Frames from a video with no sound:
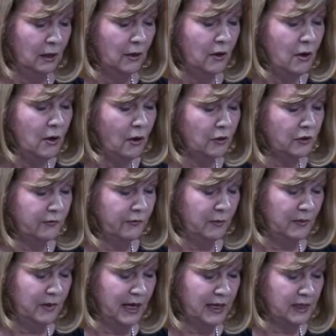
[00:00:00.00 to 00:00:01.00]
not
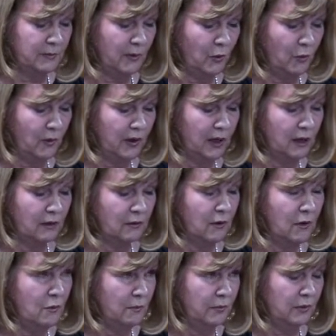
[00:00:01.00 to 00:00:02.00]
from the expert working
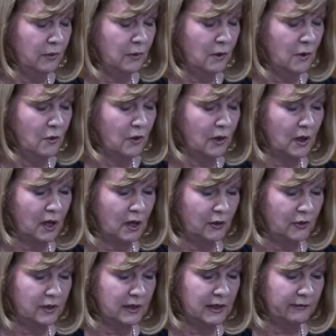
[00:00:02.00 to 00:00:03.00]
group, who
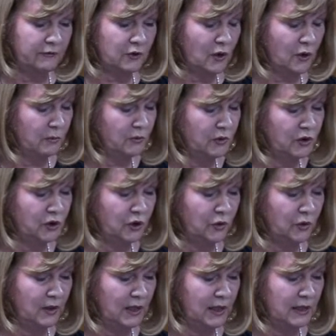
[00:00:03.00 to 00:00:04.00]
concluded after almost 2
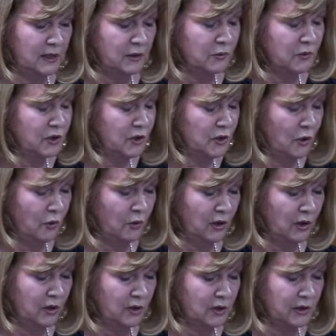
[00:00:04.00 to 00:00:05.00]
years there was no
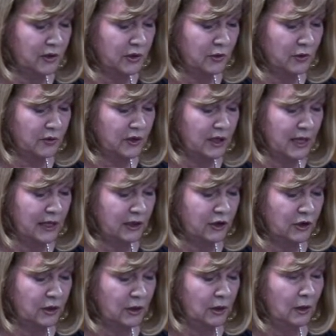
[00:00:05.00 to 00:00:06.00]
causal
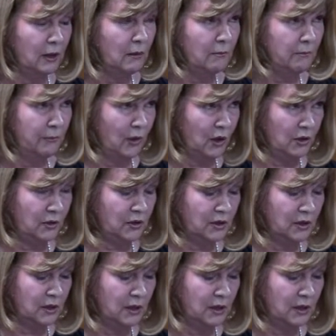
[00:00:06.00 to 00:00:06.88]
association, but